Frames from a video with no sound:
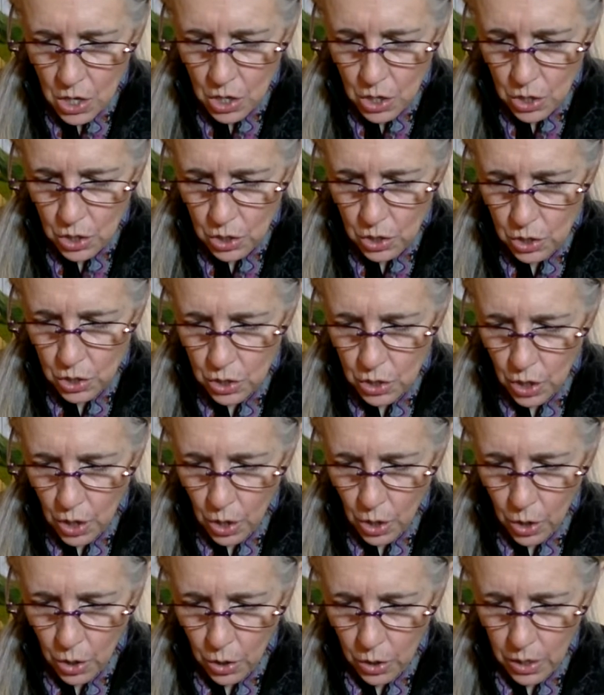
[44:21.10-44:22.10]

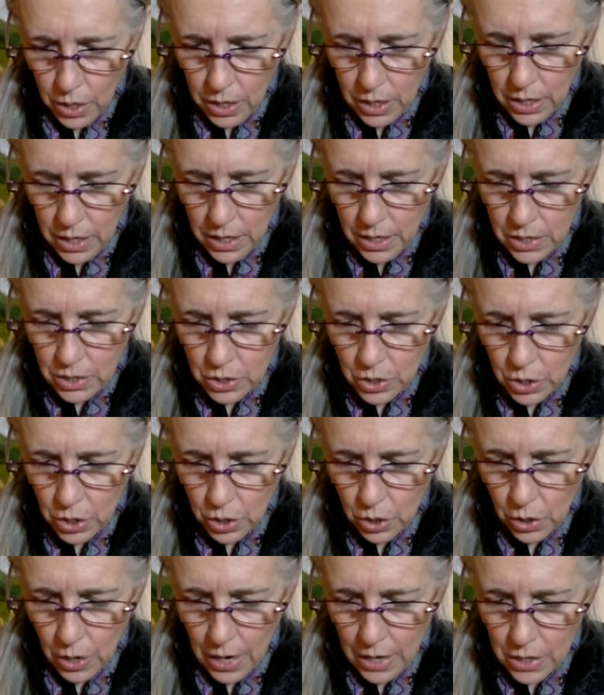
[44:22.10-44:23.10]
So, is there
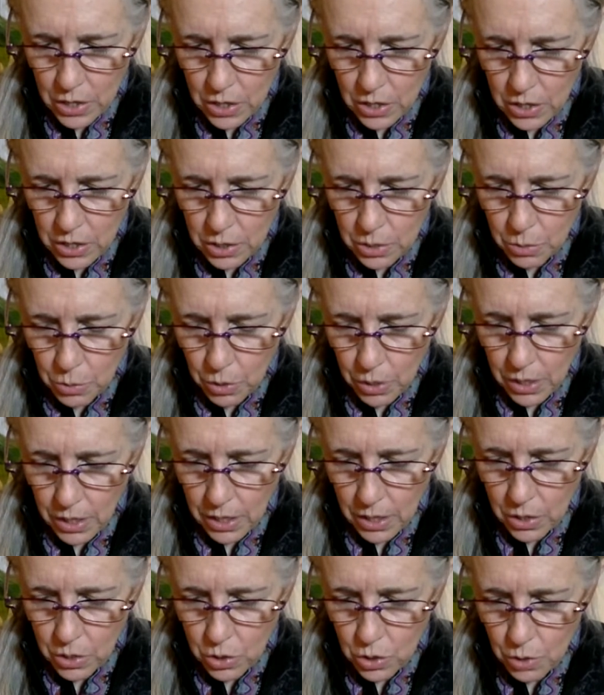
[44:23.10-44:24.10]
a gradualism where
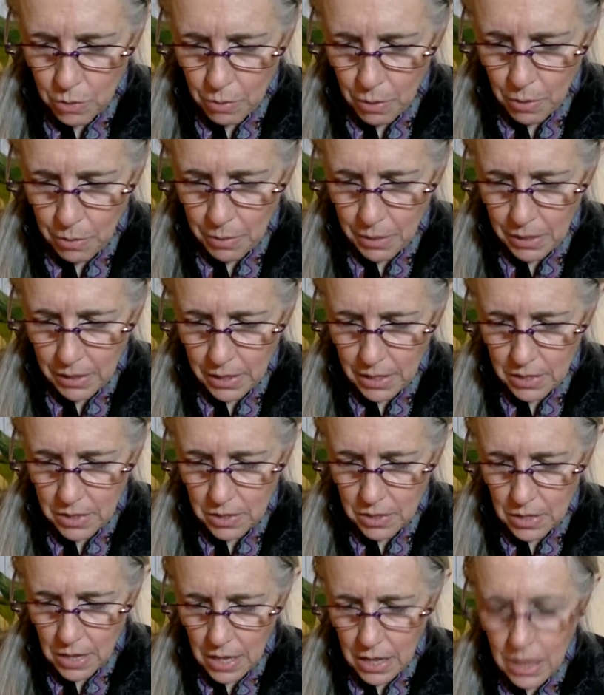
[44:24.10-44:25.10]
ego's grip on being
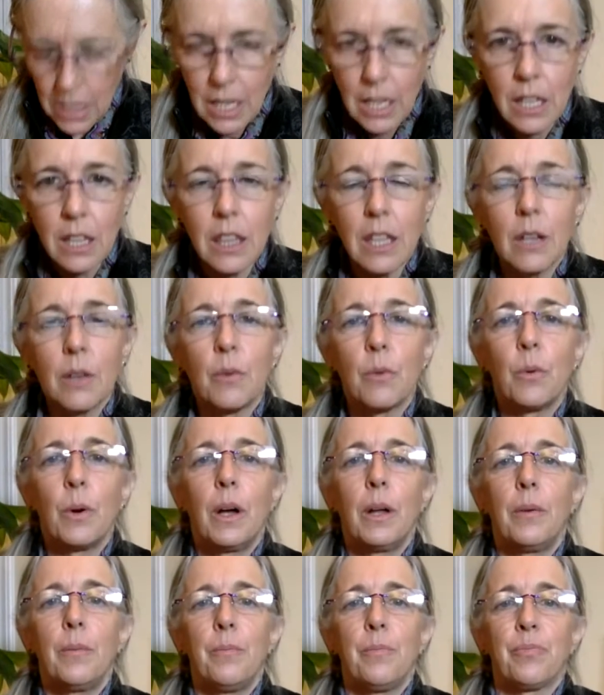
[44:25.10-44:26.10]
lessens? I think that
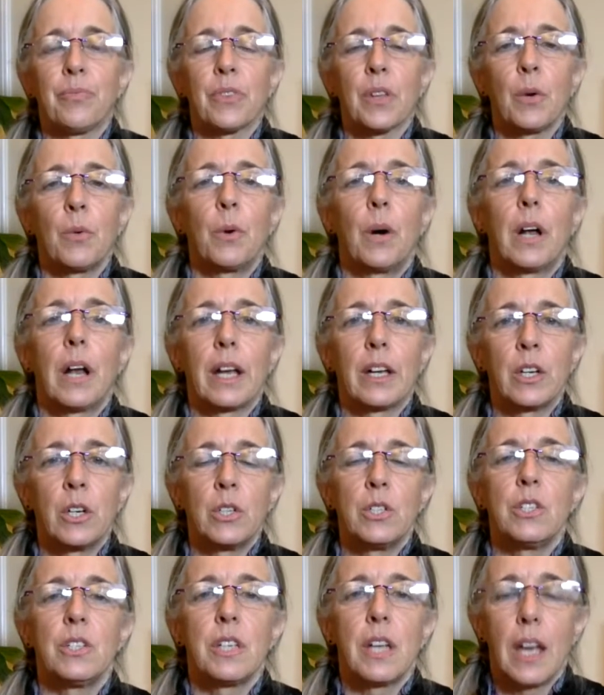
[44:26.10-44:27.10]
what I
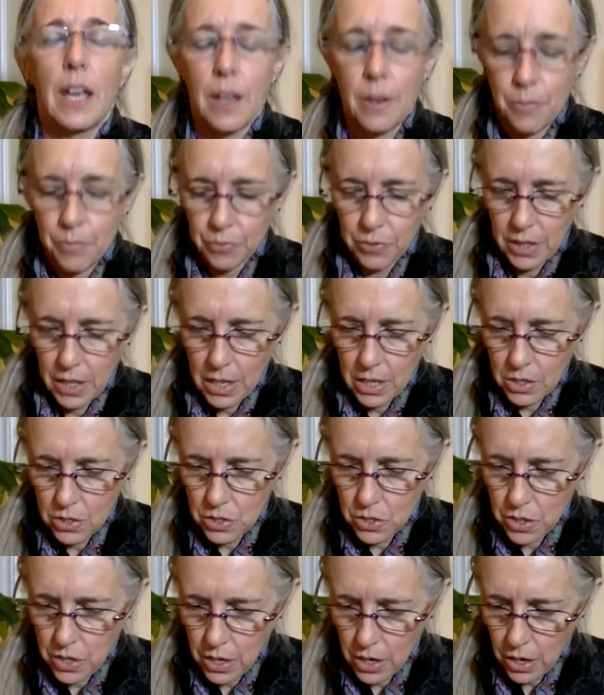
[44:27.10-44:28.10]
could say
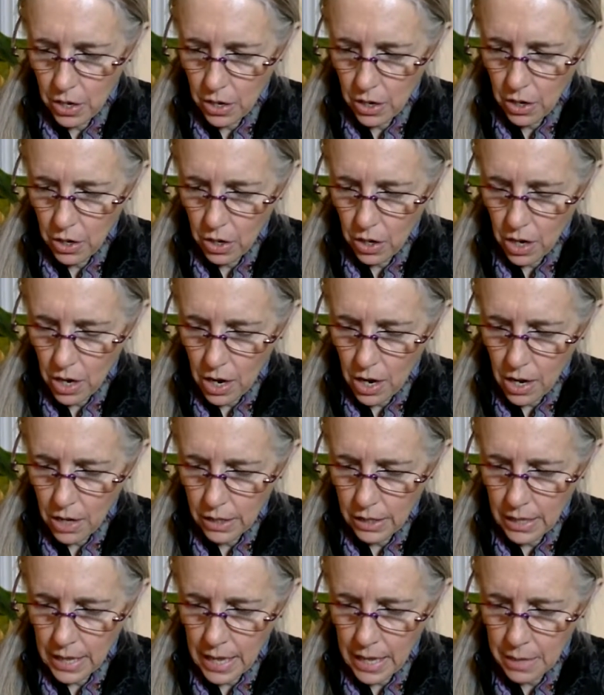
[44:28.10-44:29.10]
is there
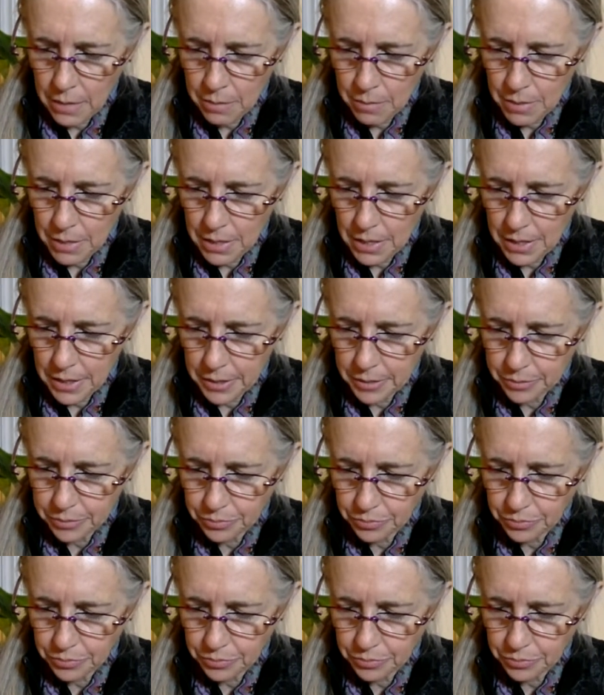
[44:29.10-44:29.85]
can be